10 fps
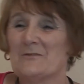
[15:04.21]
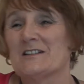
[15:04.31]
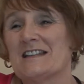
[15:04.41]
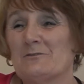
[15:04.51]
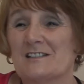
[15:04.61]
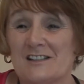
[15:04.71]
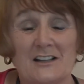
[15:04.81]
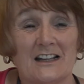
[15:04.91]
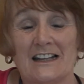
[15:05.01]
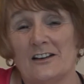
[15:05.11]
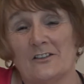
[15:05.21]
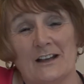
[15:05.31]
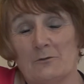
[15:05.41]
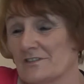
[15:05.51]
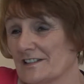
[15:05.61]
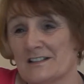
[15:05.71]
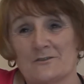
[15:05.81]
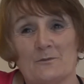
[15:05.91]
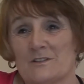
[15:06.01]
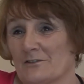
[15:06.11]
But he was certainly not, he wasn't
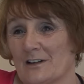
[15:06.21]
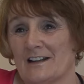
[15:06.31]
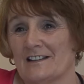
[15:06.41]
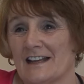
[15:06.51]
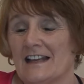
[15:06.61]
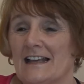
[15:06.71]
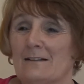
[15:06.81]
disruptive or anything.